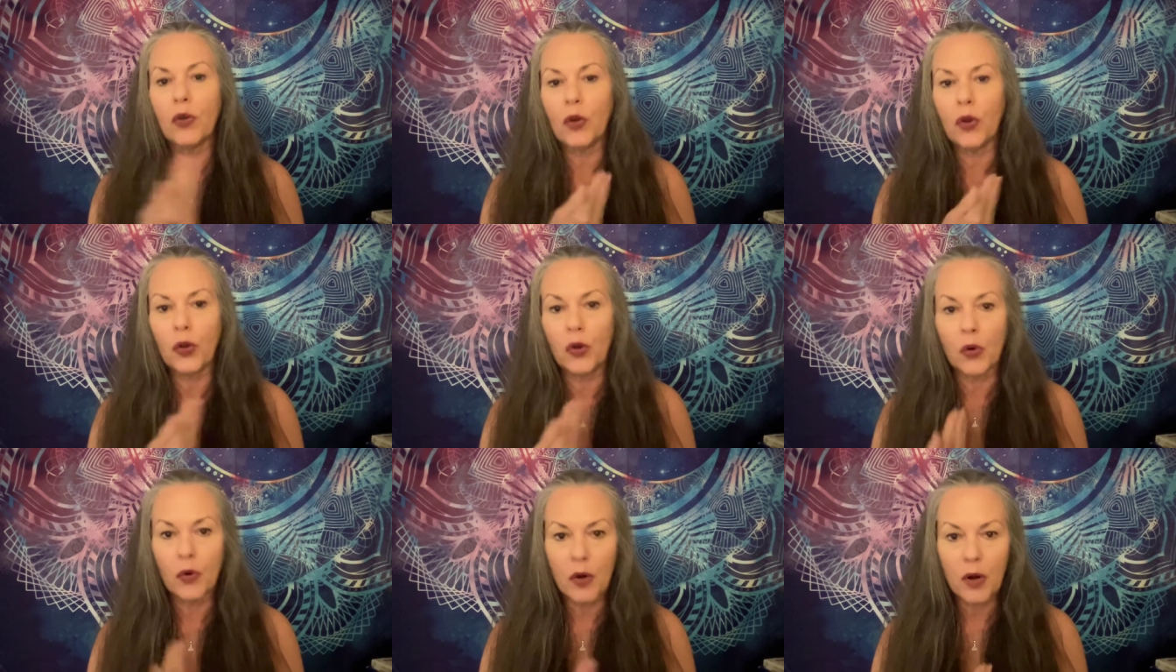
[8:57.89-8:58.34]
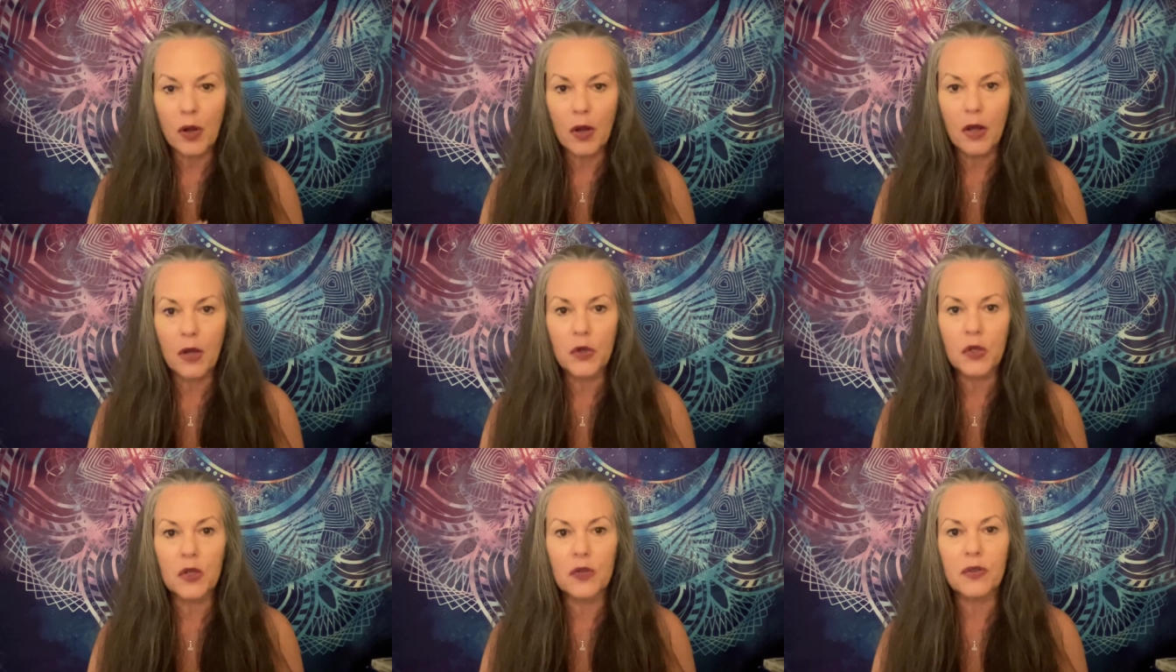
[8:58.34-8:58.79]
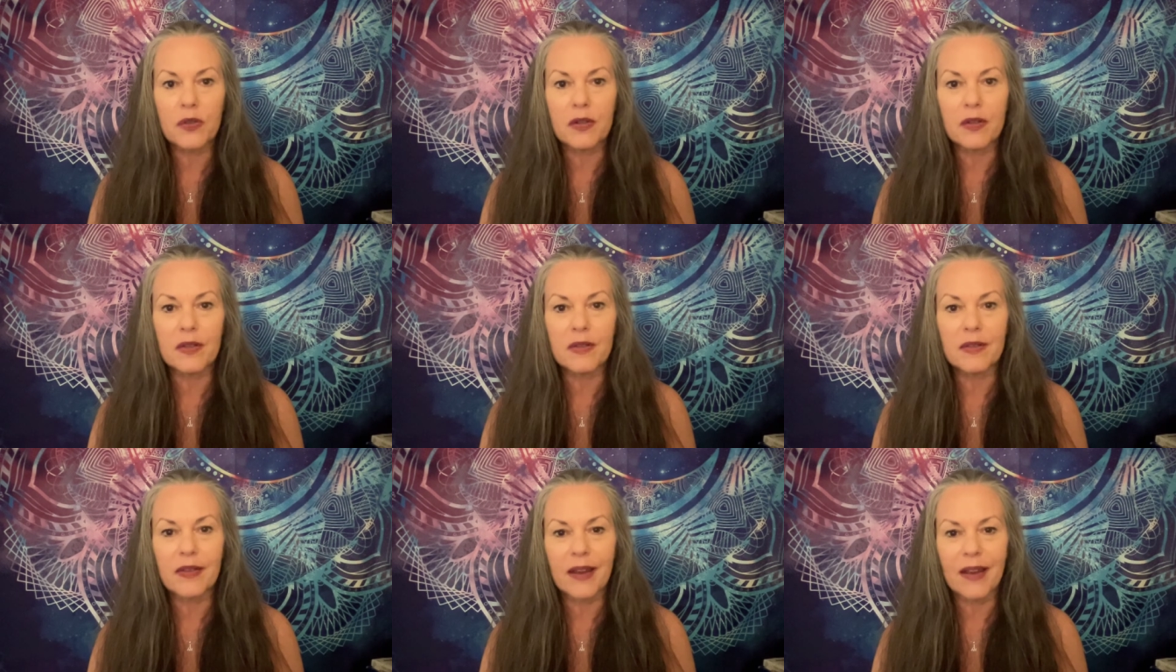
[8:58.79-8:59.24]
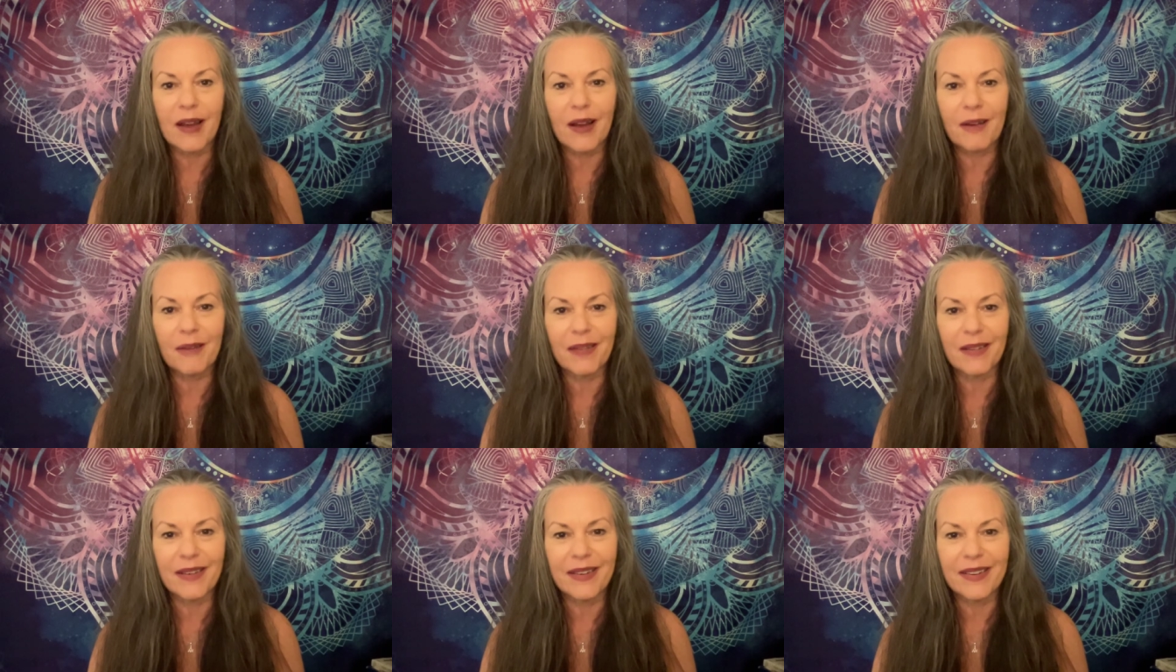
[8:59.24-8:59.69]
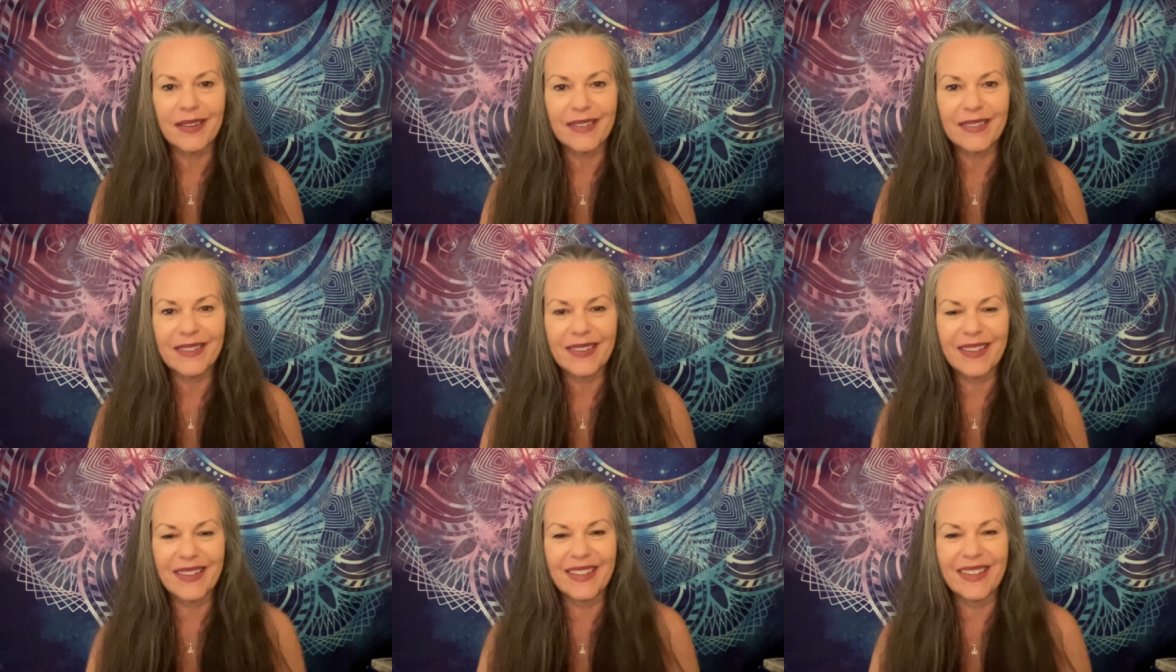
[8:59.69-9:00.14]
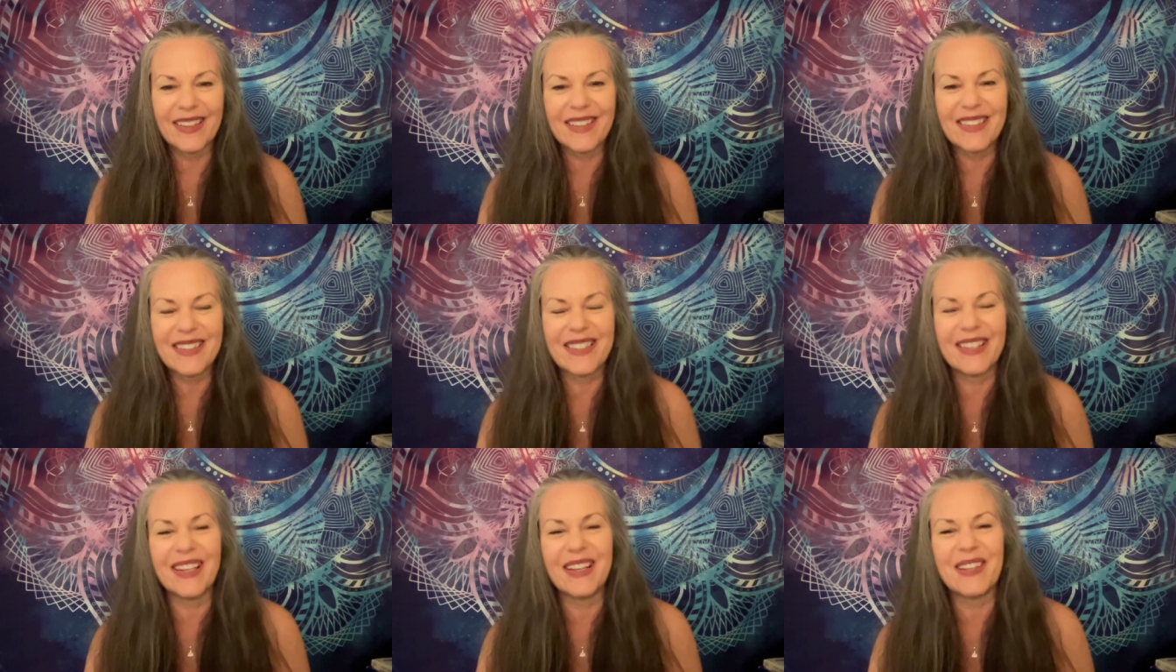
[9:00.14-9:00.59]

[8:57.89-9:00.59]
your consciousness now, right? it's